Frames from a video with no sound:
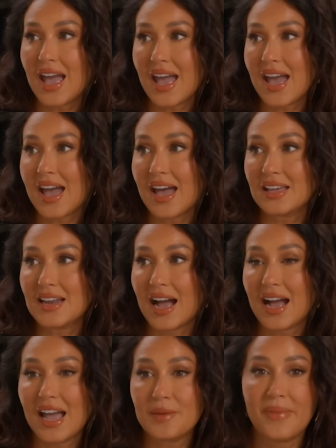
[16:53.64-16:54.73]
And
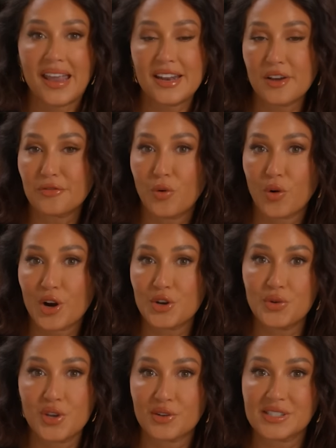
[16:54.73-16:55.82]
I made it for
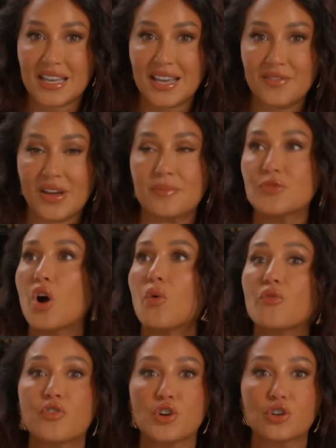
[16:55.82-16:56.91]
New Year's Eve and no,
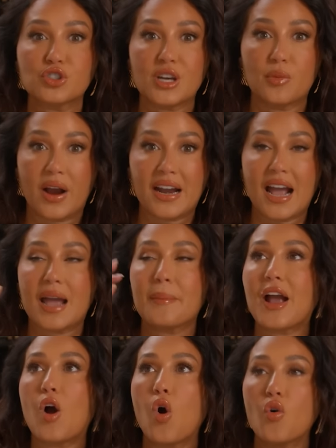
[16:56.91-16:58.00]
for Noche Buena, and
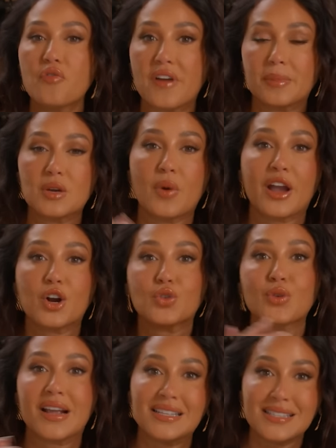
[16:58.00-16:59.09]
my whole family went
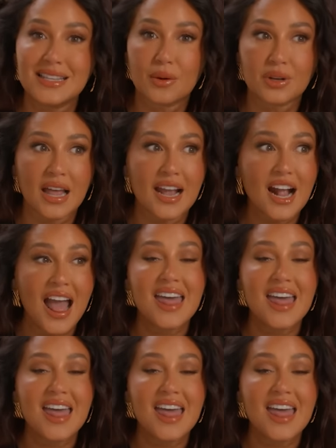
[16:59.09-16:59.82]
crazy. They were like,